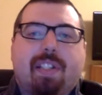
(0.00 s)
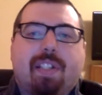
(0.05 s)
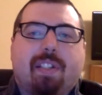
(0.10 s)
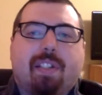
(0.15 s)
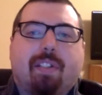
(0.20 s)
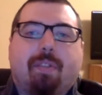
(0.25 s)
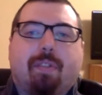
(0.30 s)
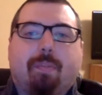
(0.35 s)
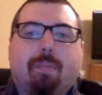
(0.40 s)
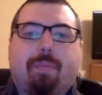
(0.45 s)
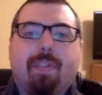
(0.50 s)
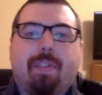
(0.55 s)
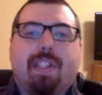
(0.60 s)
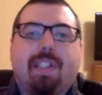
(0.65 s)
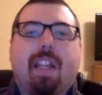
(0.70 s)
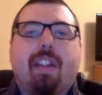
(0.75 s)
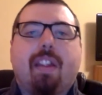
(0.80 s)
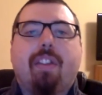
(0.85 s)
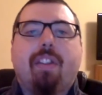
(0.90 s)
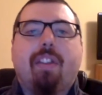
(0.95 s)
to
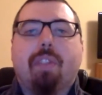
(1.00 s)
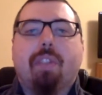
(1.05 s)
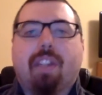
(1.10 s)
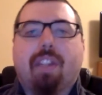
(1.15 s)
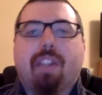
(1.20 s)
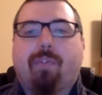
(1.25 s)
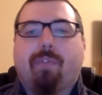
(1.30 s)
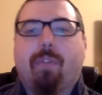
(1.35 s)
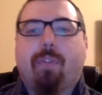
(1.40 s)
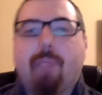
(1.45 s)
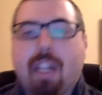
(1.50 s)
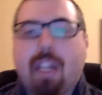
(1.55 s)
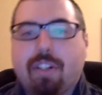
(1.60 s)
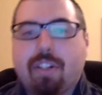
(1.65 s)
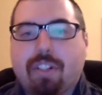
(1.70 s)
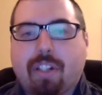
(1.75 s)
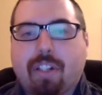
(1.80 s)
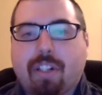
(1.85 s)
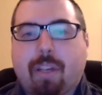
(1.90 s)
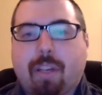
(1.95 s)
present you with
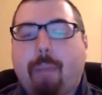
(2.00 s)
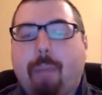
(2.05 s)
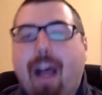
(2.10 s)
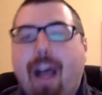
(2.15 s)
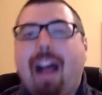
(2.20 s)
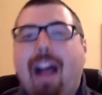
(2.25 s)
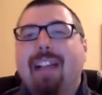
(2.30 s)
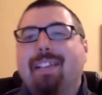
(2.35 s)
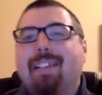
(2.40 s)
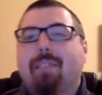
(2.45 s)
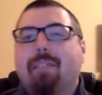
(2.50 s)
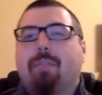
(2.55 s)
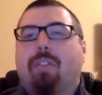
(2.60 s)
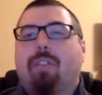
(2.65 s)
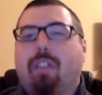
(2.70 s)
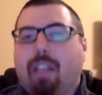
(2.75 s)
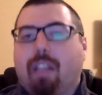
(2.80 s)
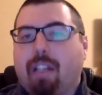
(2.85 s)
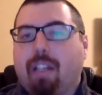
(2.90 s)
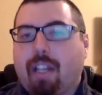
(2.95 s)
information and possible
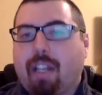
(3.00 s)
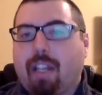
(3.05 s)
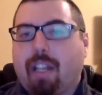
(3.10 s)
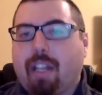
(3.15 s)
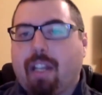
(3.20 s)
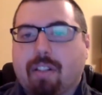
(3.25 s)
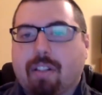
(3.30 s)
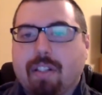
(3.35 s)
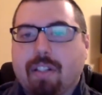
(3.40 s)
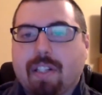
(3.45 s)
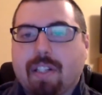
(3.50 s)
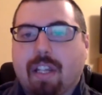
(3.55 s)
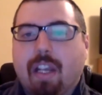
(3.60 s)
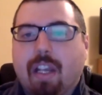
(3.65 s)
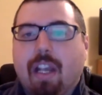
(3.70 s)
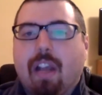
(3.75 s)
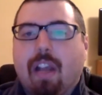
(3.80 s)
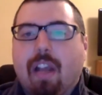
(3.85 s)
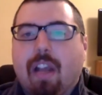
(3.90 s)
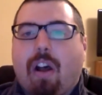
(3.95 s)
connections,
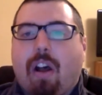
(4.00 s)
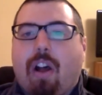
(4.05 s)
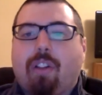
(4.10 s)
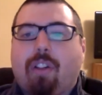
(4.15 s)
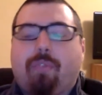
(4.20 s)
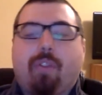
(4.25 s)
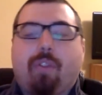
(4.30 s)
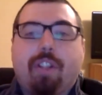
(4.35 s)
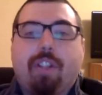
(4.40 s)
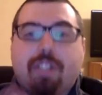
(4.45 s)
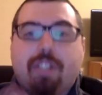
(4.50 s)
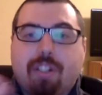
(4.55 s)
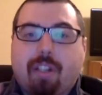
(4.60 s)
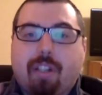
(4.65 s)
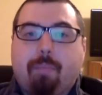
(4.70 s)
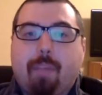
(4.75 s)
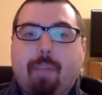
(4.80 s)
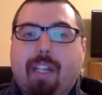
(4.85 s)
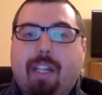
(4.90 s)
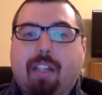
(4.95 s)
all of which,
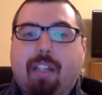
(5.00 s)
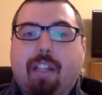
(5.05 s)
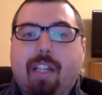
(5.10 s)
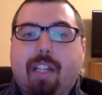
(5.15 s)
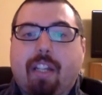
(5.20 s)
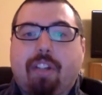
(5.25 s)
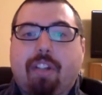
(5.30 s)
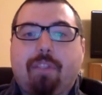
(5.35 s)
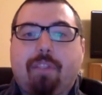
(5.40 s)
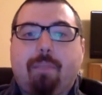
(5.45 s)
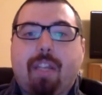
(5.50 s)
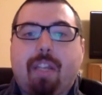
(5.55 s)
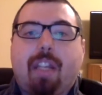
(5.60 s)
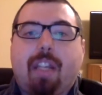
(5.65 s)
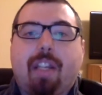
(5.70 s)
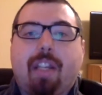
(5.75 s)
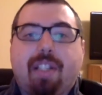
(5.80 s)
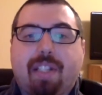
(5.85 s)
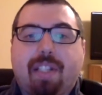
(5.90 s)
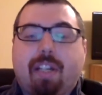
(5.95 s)
admittedly, could be
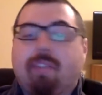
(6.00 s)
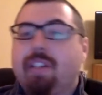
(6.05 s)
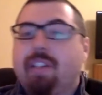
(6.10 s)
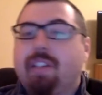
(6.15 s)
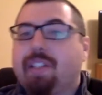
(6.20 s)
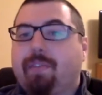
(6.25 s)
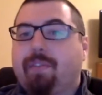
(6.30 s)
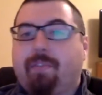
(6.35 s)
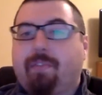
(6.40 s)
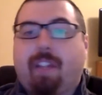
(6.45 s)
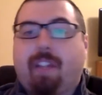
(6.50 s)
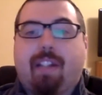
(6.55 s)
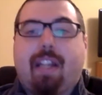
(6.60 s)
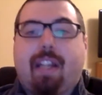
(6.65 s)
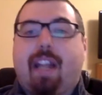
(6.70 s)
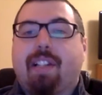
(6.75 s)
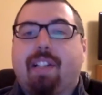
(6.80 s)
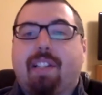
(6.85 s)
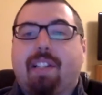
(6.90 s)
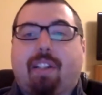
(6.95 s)
a series of
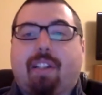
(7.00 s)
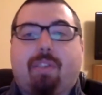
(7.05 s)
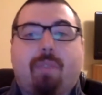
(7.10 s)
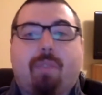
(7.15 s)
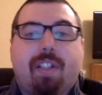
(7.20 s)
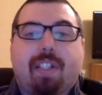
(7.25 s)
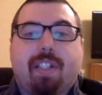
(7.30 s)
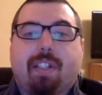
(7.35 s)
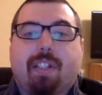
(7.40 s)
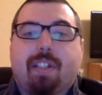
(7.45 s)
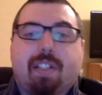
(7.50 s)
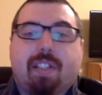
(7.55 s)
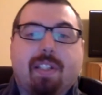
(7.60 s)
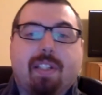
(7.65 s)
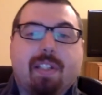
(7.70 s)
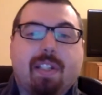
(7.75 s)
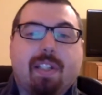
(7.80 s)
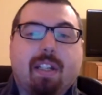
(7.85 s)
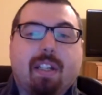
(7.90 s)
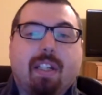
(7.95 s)
fantastic
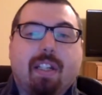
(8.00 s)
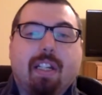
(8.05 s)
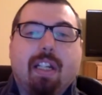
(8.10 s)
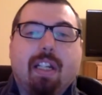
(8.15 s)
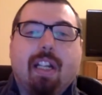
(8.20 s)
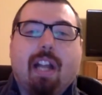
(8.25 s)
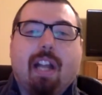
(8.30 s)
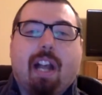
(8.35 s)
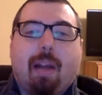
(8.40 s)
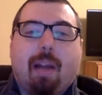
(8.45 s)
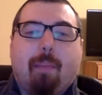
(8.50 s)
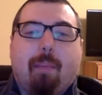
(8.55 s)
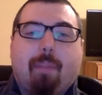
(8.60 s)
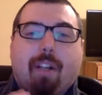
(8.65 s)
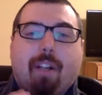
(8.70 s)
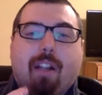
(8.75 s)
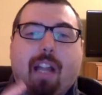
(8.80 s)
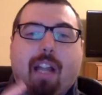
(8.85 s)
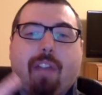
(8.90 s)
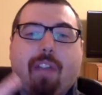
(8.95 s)
coincidences.
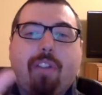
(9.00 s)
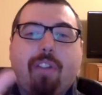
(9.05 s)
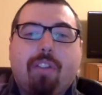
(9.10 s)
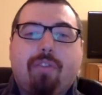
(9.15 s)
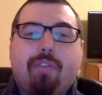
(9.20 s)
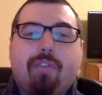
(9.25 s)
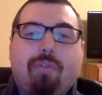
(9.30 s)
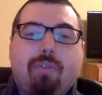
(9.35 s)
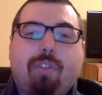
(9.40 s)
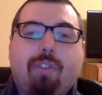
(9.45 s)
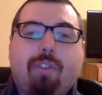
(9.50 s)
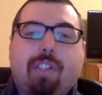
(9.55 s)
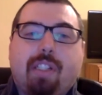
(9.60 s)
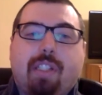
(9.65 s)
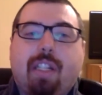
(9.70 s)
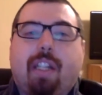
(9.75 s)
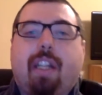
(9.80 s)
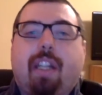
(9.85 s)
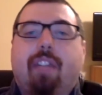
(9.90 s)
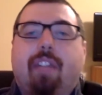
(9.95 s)
But allow you to
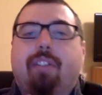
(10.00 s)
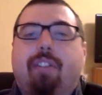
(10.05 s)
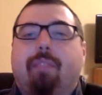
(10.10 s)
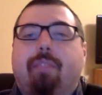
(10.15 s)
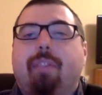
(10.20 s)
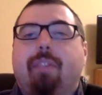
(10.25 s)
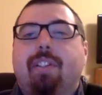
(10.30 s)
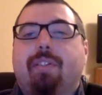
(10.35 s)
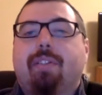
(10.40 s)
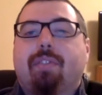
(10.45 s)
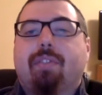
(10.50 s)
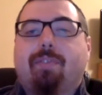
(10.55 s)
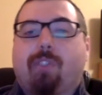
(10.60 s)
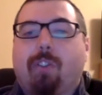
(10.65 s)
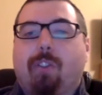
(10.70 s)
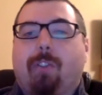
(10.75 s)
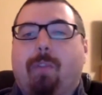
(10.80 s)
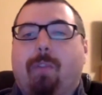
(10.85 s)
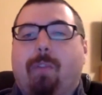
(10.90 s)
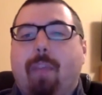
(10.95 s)
dig into the research
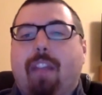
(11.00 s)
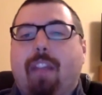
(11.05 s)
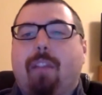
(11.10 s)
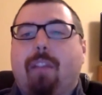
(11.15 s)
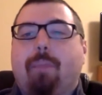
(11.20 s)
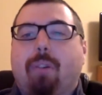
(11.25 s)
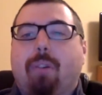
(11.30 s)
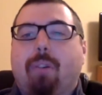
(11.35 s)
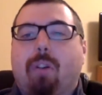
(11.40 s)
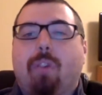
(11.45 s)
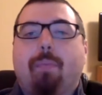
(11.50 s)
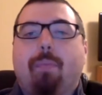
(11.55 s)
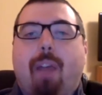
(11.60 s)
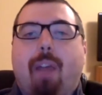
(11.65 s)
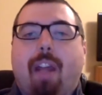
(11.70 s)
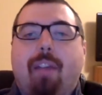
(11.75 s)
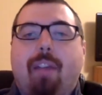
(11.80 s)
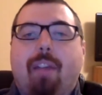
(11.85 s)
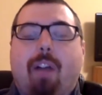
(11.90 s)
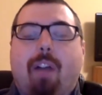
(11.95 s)
further and make up your own
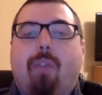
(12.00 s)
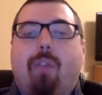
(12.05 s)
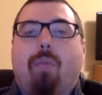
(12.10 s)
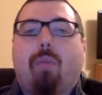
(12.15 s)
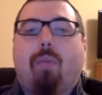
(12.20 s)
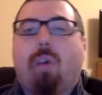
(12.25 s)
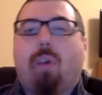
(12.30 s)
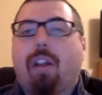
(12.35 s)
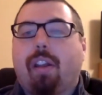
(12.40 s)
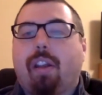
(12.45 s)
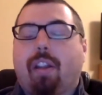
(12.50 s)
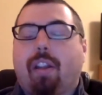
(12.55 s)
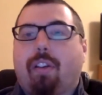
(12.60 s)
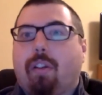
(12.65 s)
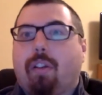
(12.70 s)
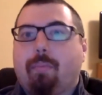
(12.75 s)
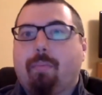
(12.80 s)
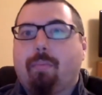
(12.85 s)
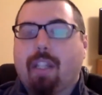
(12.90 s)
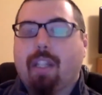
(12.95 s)
mind about what it
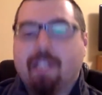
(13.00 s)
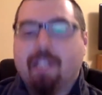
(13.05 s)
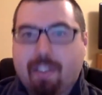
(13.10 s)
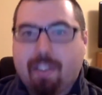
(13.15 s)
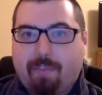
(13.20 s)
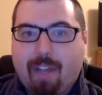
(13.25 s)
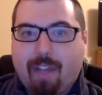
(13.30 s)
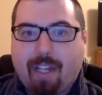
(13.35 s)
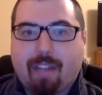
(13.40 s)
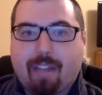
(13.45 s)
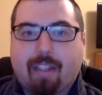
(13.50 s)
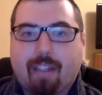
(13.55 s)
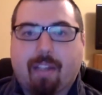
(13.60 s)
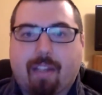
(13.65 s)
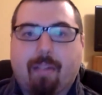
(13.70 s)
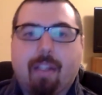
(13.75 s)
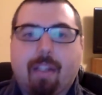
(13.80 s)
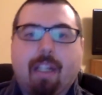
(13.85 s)
all means, if anything.